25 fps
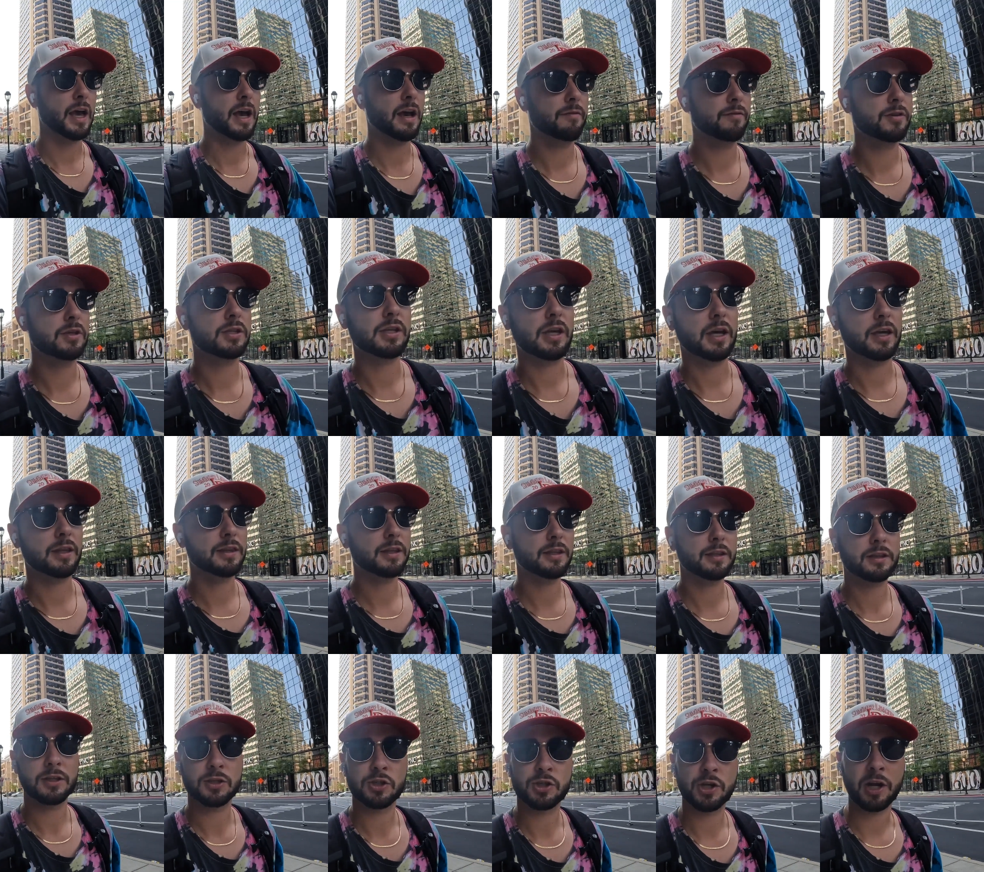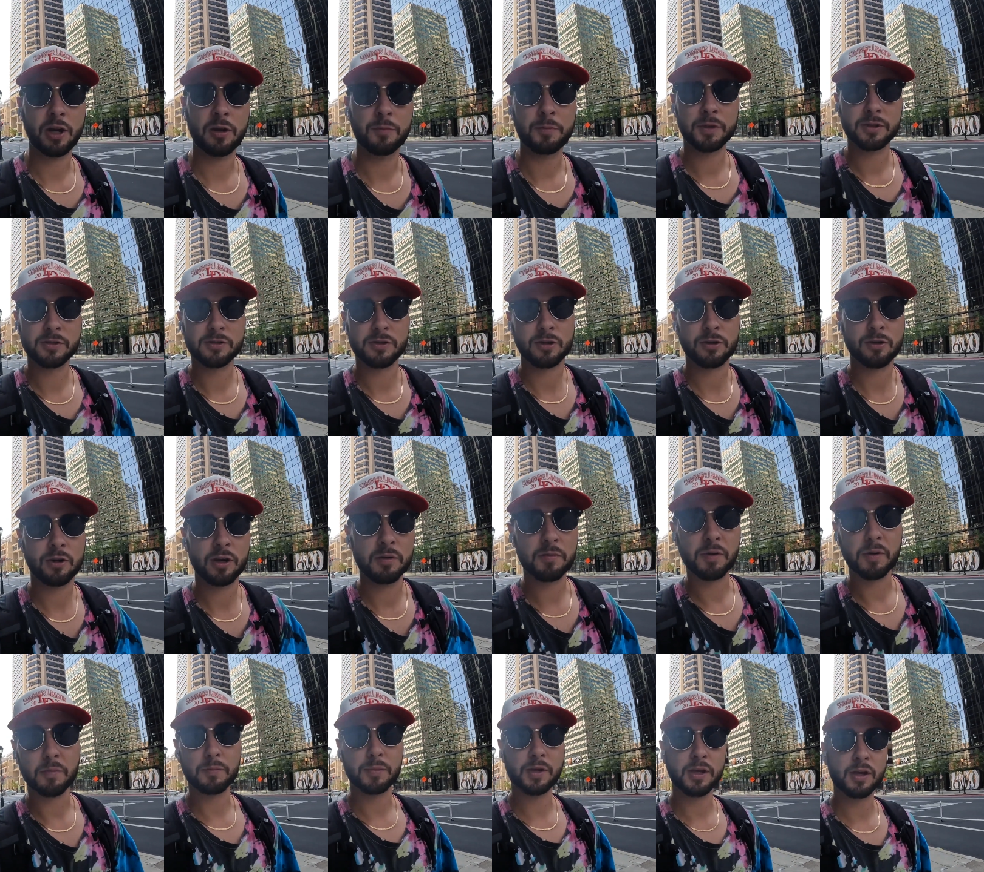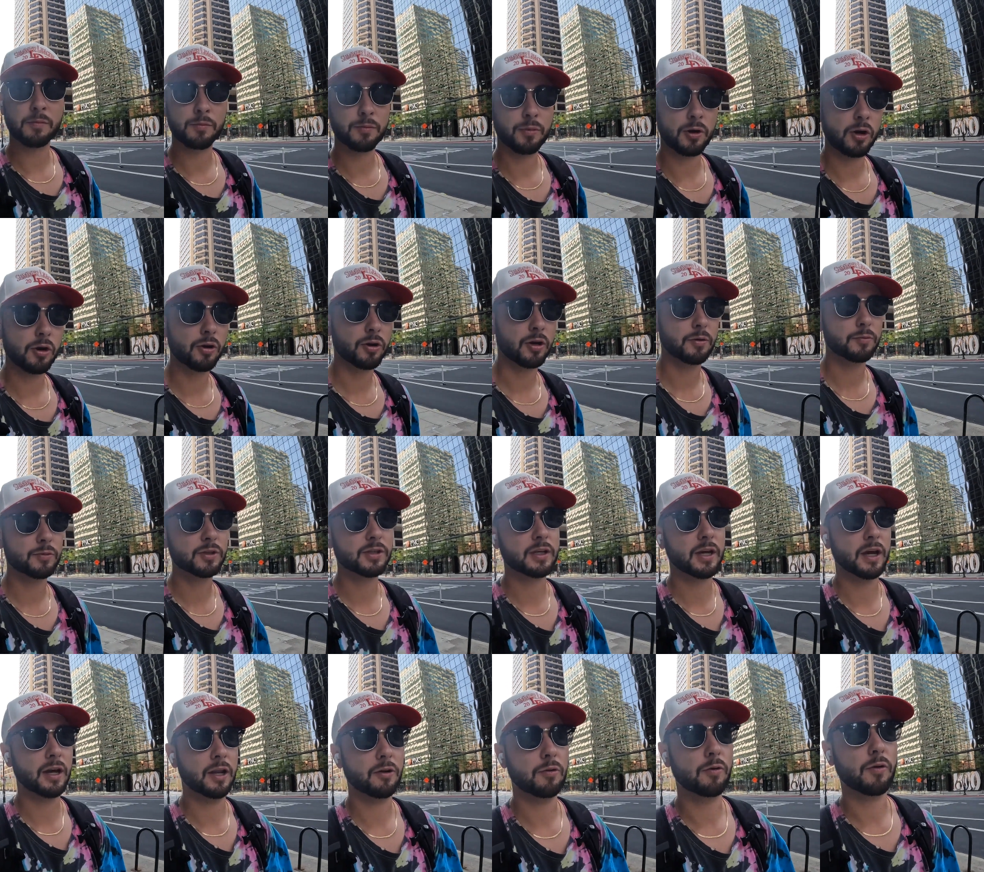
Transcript: Obviously, I think the gentleman's agreement being broken was kind of